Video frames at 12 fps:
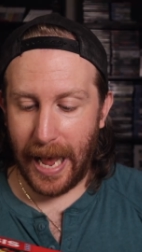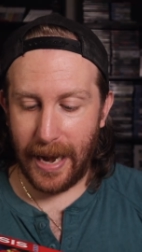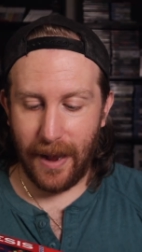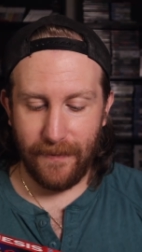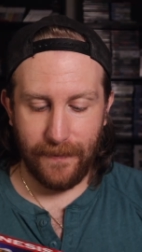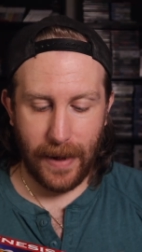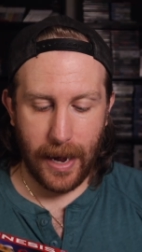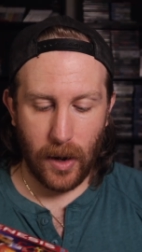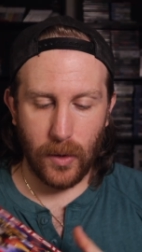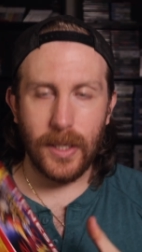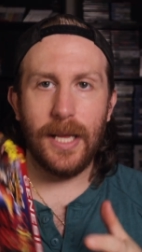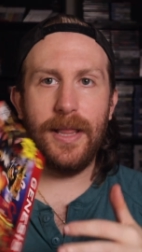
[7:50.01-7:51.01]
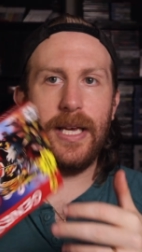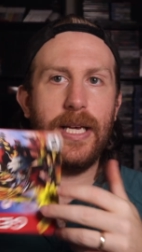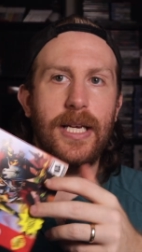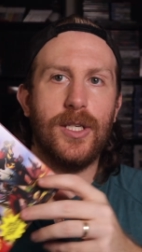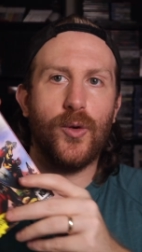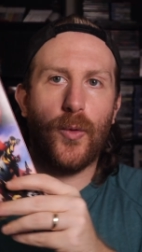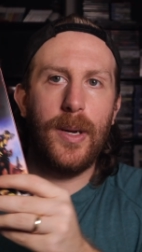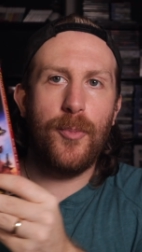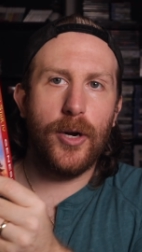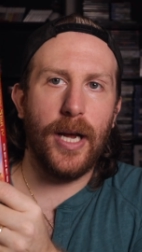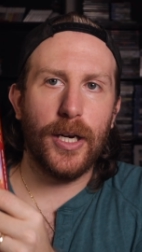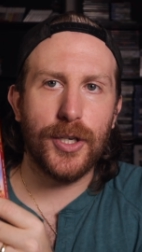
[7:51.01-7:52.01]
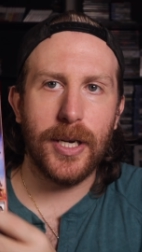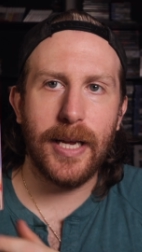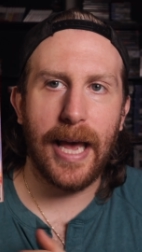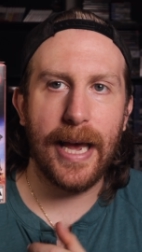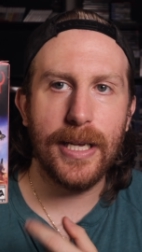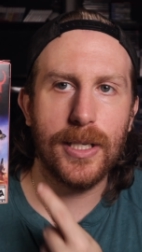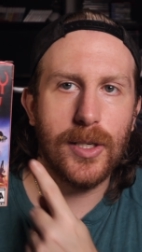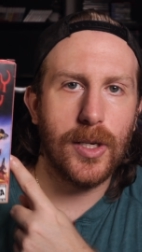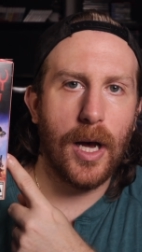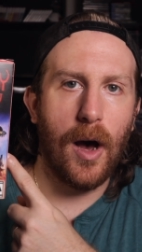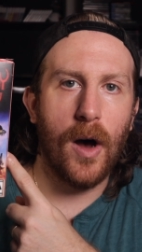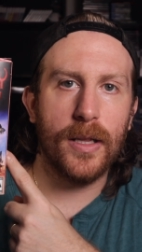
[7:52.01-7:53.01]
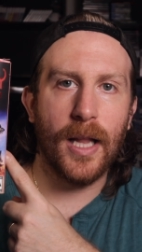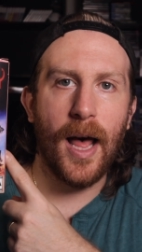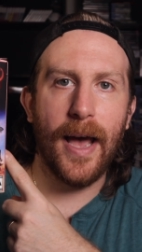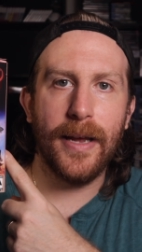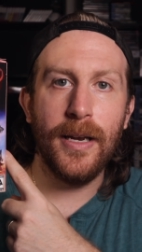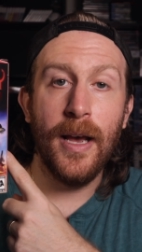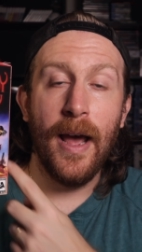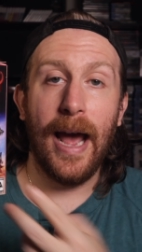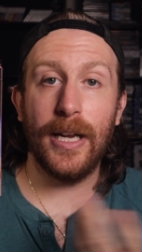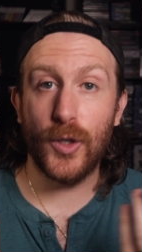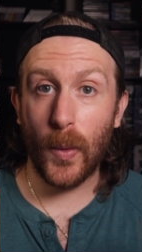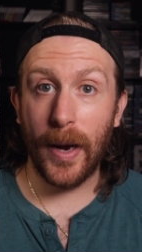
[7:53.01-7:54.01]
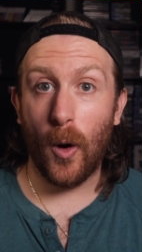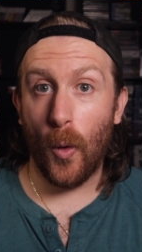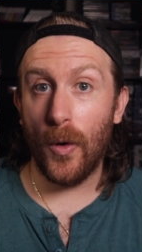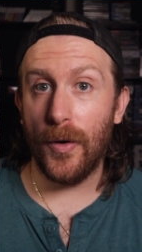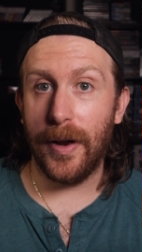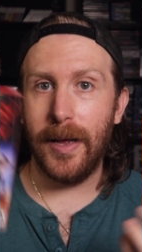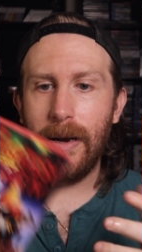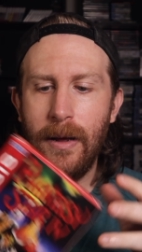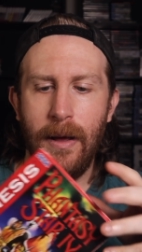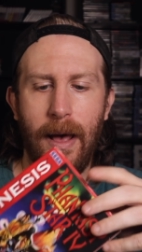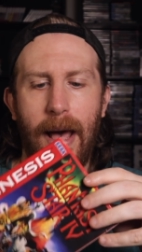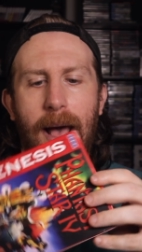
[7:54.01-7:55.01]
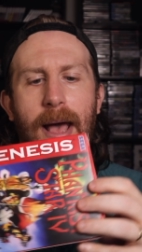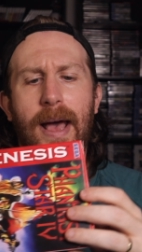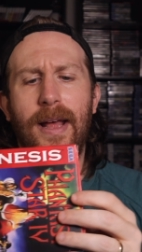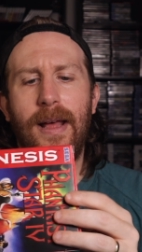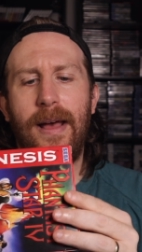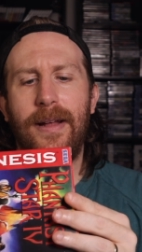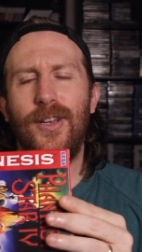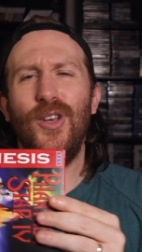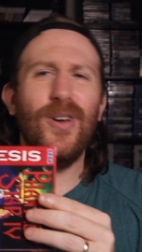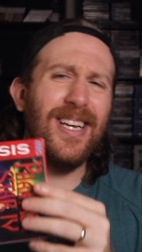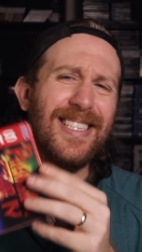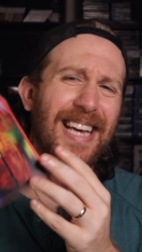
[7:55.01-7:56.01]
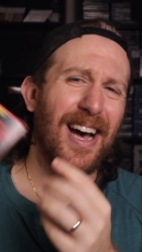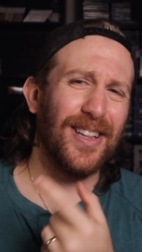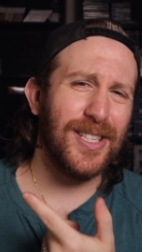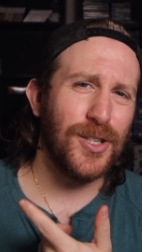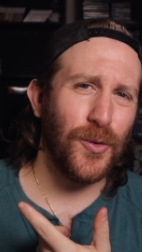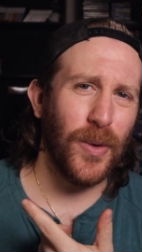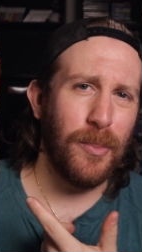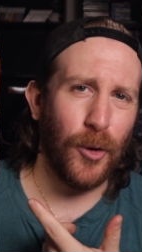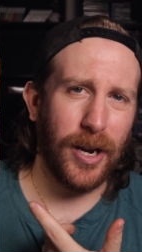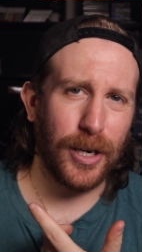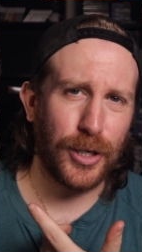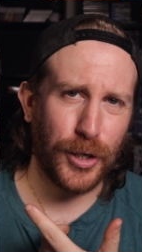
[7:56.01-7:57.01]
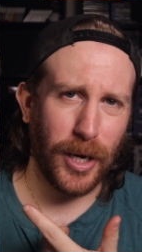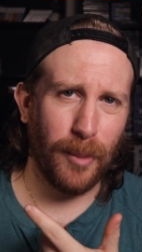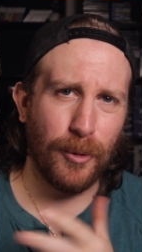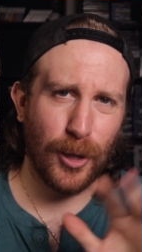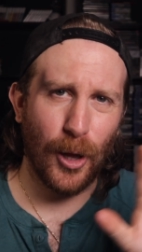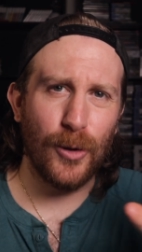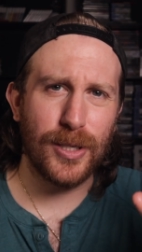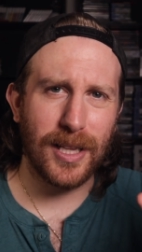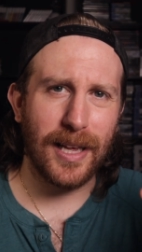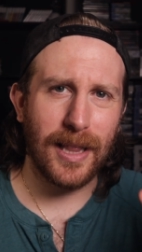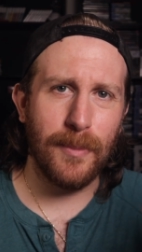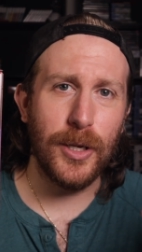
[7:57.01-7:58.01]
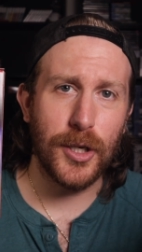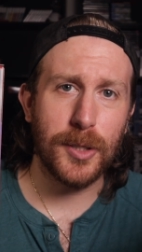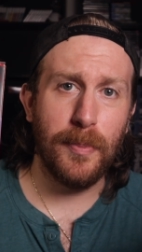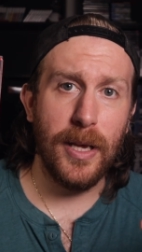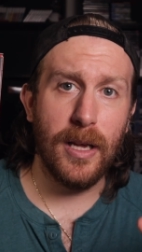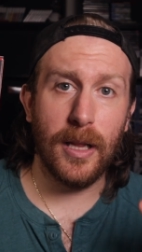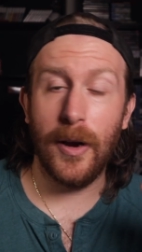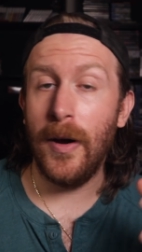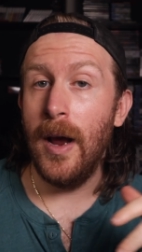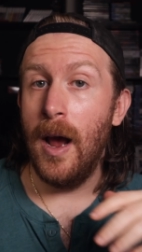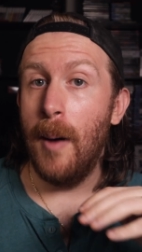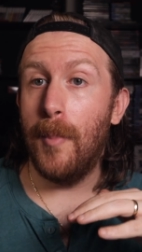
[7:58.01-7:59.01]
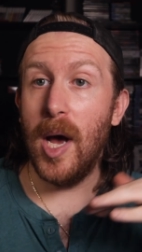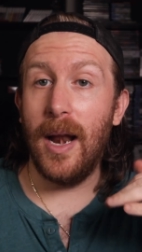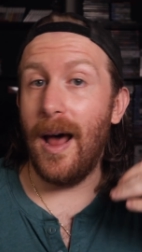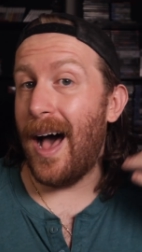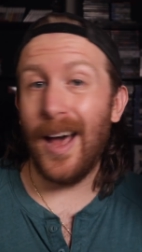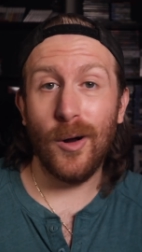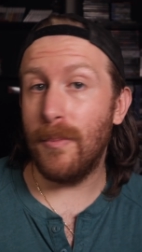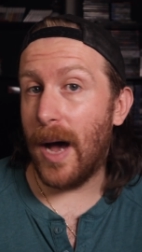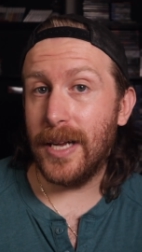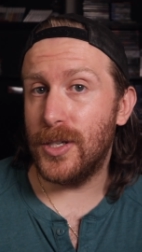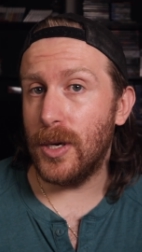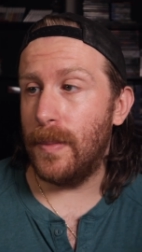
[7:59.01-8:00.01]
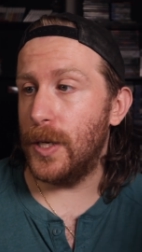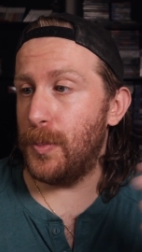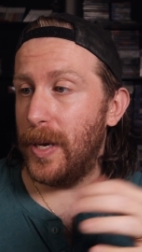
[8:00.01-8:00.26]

and I found this reproduction case online, and so I ordered it. And you can tell it's a reproduction up close, like, let me just be clear, but I don't mind so much